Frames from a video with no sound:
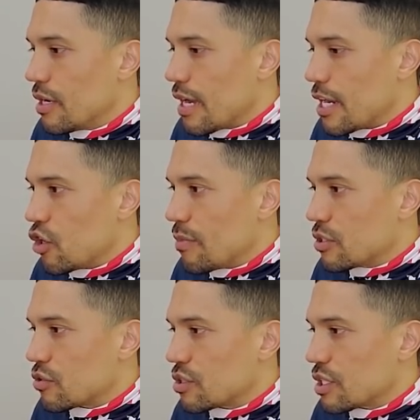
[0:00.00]
I know my
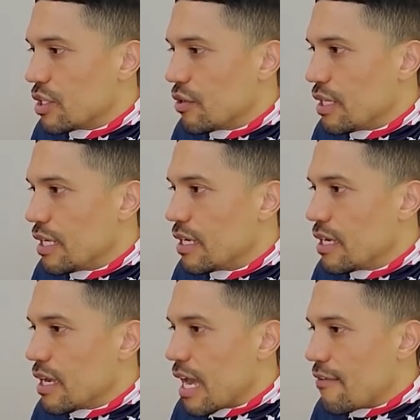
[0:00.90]
Social Security.
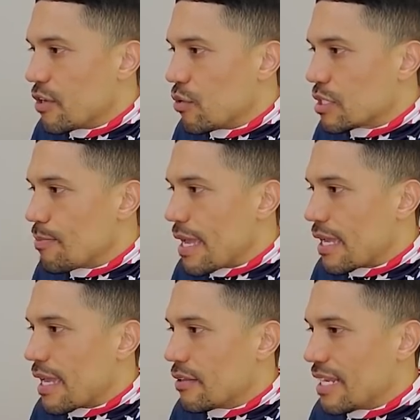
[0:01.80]
I have a U.S. bank
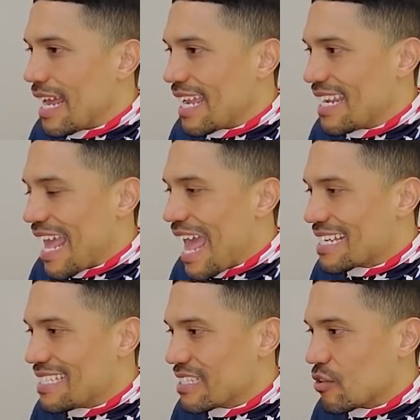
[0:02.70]
account that I can
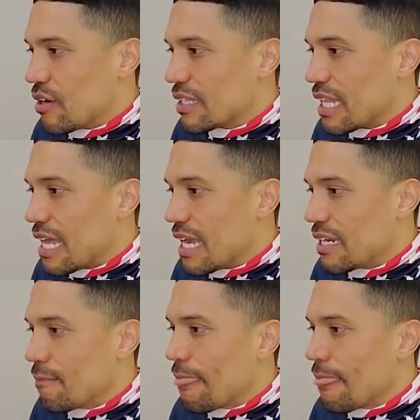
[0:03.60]
access online.